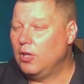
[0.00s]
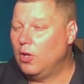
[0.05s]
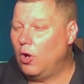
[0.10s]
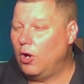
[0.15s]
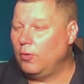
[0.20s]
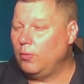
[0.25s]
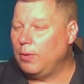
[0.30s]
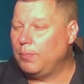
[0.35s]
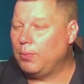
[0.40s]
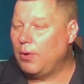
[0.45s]

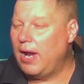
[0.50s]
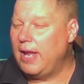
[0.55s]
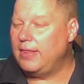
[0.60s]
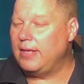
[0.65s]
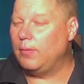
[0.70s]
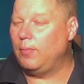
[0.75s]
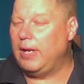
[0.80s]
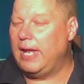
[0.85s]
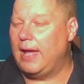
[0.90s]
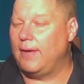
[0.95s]
Lord, we
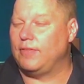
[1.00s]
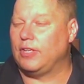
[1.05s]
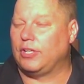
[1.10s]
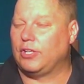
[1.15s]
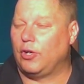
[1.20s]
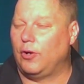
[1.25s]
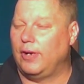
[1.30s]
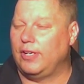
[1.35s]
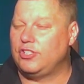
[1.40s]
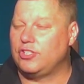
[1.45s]
pray that we have
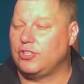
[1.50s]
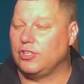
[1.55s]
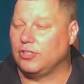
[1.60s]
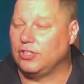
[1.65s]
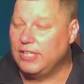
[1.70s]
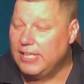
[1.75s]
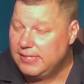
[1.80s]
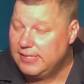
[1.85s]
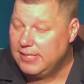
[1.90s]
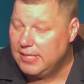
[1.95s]
the courage
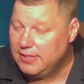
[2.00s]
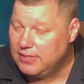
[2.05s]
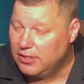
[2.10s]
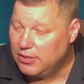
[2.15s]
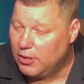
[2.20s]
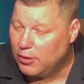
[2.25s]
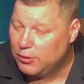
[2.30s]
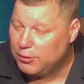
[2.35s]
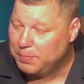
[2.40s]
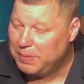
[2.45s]
to listen
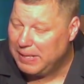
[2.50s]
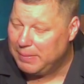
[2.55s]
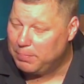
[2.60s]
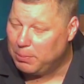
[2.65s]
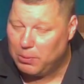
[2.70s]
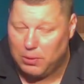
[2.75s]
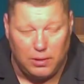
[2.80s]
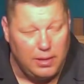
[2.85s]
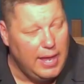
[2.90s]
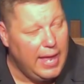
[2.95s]
to those
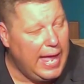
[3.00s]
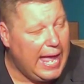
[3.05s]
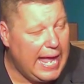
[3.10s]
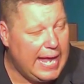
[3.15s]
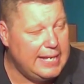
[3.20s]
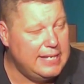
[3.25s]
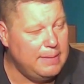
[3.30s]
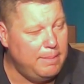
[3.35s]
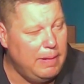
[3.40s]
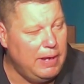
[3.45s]
people
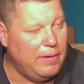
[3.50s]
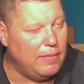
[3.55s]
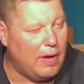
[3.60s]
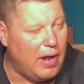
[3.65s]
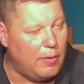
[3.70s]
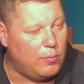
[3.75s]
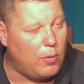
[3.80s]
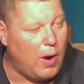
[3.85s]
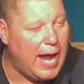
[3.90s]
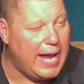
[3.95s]
and to be
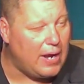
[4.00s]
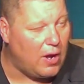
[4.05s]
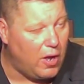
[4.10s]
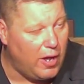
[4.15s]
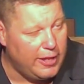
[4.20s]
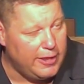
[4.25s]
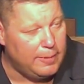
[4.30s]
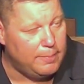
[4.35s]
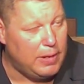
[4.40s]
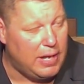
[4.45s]
right
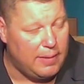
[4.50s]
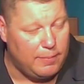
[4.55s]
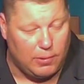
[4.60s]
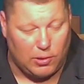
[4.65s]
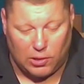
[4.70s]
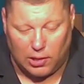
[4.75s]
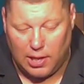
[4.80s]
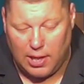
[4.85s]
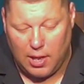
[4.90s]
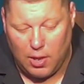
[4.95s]
on the
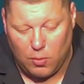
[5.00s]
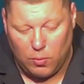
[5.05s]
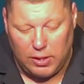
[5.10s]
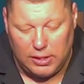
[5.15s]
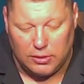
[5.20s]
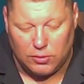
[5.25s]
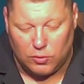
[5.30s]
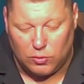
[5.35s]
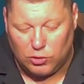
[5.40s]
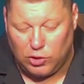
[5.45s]
bubble.
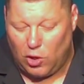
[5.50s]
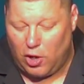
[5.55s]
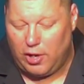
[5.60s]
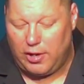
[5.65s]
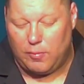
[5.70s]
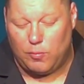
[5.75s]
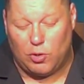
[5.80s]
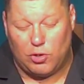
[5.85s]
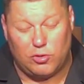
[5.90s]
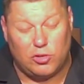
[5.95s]
We,
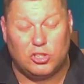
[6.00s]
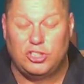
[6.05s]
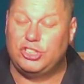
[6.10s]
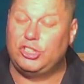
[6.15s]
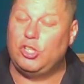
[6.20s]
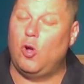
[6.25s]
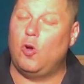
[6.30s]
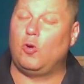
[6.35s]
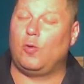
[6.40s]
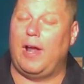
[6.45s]
Lord, we're
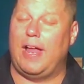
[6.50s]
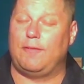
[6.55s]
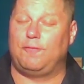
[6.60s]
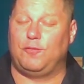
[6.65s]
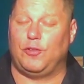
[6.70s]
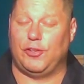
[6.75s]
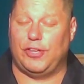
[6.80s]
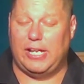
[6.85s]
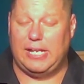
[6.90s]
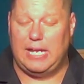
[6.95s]
so
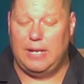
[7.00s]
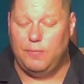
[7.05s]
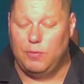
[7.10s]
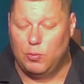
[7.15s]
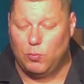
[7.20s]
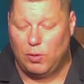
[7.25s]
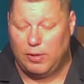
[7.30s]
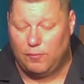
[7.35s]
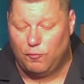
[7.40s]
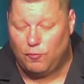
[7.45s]
grateful that
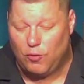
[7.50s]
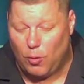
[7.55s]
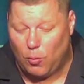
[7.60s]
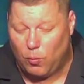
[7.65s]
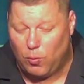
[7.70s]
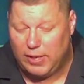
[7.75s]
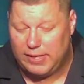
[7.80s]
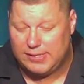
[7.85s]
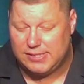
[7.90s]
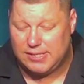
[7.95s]
even when,
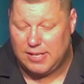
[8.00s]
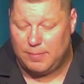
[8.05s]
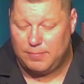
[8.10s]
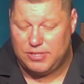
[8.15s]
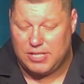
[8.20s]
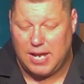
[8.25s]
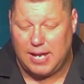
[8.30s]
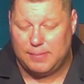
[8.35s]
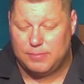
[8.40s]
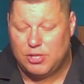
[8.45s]
when
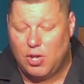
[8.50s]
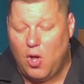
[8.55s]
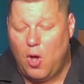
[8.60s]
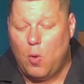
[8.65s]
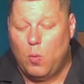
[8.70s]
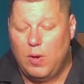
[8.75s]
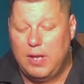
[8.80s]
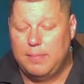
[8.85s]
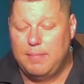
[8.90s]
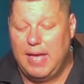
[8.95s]
sometimes
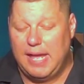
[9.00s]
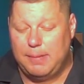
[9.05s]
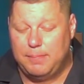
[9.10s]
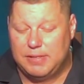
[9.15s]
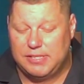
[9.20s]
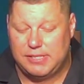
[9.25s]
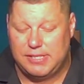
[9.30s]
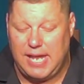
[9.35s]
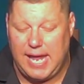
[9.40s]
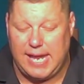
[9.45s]
we
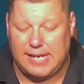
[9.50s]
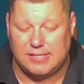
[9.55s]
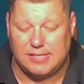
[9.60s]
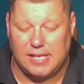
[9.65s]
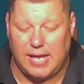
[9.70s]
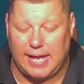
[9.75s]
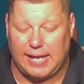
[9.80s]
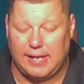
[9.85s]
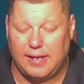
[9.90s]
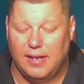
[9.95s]
make
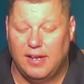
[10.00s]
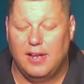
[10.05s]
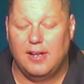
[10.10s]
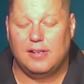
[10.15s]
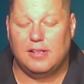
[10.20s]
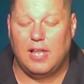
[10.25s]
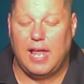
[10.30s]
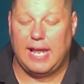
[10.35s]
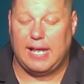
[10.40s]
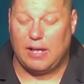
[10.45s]
mistakes, like,
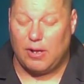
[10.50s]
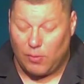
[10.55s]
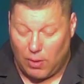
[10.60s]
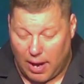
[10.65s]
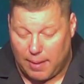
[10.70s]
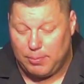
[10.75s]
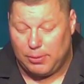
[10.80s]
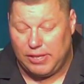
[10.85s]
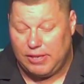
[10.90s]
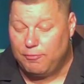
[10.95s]
like
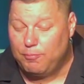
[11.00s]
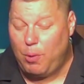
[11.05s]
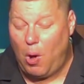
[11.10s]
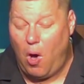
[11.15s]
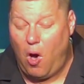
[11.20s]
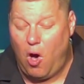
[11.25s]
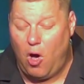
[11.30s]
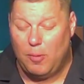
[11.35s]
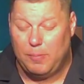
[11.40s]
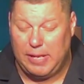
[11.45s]
I believe
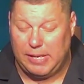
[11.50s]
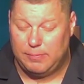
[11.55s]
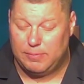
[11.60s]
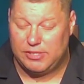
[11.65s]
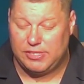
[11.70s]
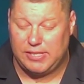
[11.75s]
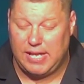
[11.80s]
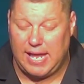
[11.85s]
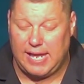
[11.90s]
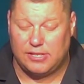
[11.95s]
Paul
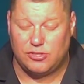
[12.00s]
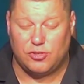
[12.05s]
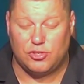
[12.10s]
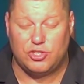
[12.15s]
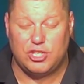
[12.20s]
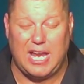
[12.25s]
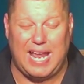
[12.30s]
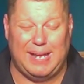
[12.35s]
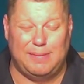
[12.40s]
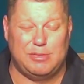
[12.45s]
made mistakes
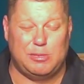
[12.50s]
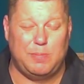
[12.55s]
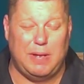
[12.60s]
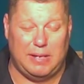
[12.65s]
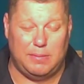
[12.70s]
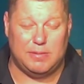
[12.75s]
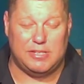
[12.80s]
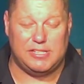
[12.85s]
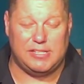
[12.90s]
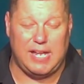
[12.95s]
or James
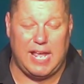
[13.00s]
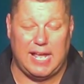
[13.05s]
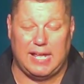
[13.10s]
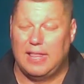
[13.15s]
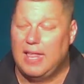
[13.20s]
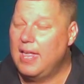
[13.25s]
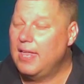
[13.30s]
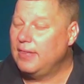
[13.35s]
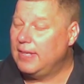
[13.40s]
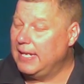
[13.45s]
made
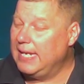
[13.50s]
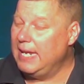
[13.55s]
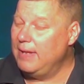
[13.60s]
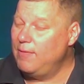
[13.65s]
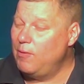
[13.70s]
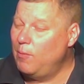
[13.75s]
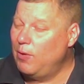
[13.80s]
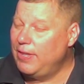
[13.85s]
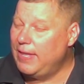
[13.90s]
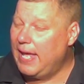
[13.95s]
mistakes, that
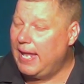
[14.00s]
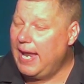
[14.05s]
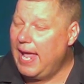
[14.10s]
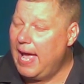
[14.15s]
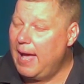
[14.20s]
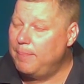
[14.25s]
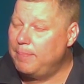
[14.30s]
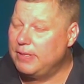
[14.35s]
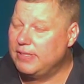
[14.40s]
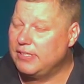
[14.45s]
even when that
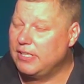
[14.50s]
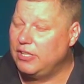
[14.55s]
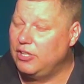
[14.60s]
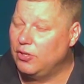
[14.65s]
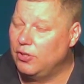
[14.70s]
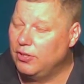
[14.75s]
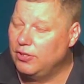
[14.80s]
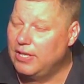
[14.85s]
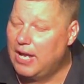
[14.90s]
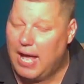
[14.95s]
happens,
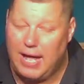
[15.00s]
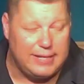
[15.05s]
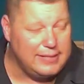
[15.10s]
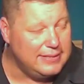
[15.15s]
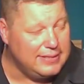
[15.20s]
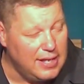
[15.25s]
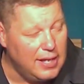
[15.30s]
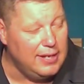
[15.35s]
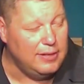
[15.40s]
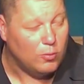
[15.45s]
that you're
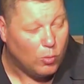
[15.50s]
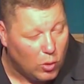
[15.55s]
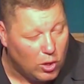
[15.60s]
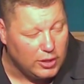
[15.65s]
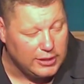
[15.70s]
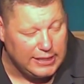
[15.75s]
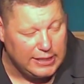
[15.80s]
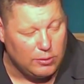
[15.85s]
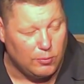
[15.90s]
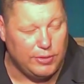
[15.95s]
not done
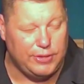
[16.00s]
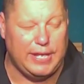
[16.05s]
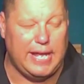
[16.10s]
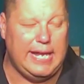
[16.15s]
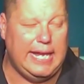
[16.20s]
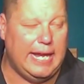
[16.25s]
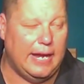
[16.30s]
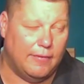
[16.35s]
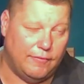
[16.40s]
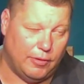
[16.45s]
working with
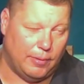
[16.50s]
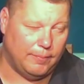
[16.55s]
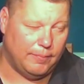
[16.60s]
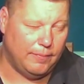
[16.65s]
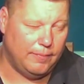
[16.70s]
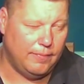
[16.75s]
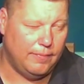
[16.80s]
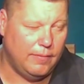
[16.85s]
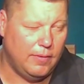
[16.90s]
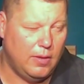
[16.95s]
any of
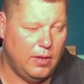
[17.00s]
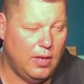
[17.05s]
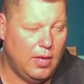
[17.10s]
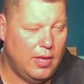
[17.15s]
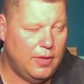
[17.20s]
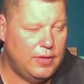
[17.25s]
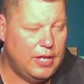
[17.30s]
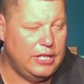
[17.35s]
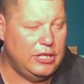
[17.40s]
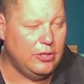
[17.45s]
them,
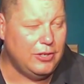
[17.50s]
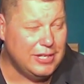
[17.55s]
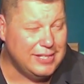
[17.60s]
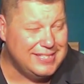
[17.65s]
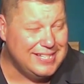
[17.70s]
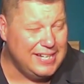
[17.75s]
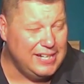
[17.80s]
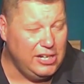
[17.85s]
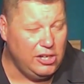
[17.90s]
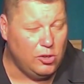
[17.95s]
that you
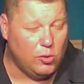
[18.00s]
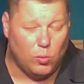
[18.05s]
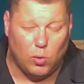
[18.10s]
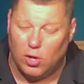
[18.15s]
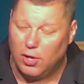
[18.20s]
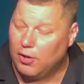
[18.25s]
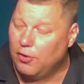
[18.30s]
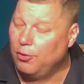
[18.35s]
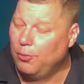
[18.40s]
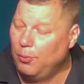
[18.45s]
continue to
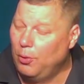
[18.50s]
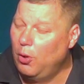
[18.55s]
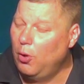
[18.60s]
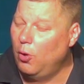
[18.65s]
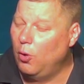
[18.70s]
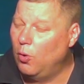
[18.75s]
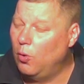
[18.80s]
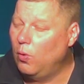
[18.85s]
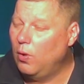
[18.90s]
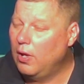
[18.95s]
work
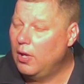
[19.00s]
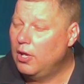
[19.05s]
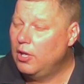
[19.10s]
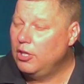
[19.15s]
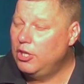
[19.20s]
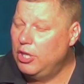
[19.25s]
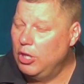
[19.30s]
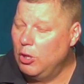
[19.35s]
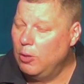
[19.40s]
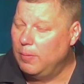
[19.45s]

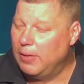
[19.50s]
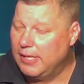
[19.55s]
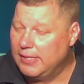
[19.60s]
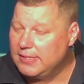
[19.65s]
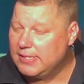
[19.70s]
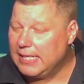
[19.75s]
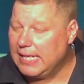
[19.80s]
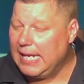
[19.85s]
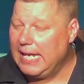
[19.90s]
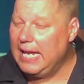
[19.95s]
through
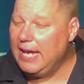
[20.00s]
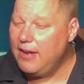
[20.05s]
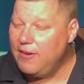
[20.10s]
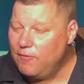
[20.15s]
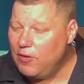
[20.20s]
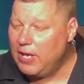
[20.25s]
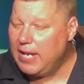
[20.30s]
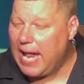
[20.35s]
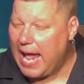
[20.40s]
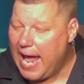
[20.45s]
humans
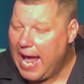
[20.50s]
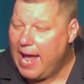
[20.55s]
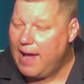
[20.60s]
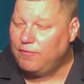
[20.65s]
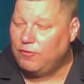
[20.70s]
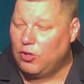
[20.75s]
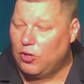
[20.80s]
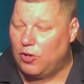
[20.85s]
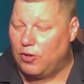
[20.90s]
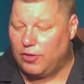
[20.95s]
even
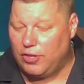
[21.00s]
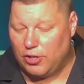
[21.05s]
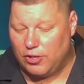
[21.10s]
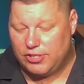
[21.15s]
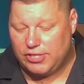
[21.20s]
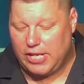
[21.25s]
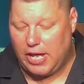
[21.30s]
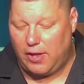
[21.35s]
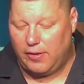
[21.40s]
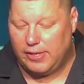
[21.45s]
after
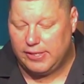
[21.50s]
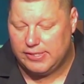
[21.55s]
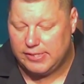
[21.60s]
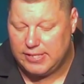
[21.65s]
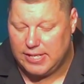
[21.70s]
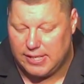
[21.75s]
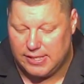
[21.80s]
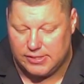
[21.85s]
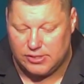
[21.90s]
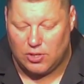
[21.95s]
their
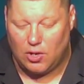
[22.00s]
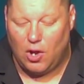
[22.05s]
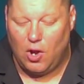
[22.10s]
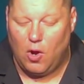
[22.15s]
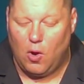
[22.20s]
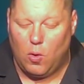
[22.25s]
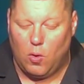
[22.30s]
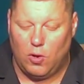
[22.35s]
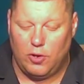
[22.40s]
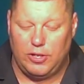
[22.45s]
zealousness
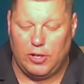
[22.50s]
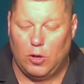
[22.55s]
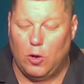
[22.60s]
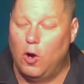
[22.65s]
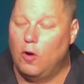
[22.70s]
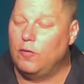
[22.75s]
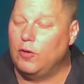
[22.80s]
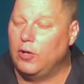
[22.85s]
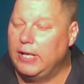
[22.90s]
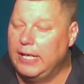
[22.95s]
or their
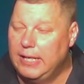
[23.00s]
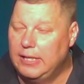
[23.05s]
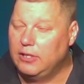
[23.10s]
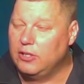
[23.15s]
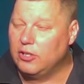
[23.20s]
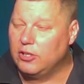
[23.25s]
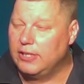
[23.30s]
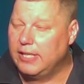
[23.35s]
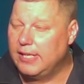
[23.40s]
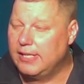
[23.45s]

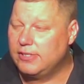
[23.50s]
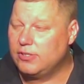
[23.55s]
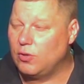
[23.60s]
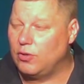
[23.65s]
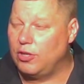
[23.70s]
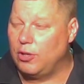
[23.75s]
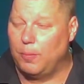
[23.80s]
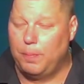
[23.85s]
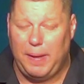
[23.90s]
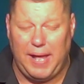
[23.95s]
overeagerness
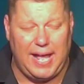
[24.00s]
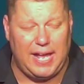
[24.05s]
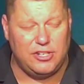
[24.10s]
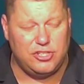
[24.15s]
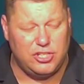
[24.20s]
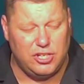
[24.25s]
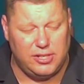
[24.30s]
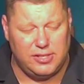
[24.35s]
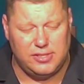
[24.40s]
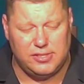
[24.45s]
or their
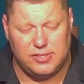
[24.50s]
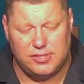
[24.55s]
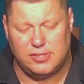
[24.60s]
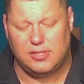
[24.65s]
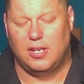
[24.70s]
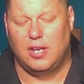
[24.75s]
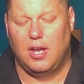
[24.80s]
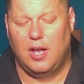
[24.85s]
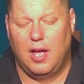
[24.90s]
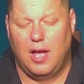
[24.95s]

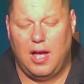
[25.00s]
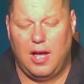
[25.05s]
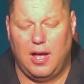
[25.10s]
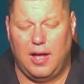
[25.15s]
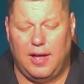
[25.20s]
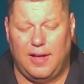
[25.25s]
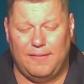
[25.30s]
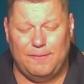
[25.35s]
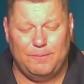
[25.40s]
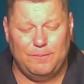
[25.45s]
passions
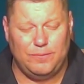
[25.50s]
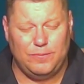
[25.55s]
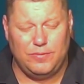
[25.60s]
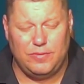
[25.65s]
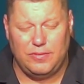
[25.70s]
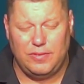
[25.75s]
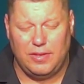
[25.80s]
uh,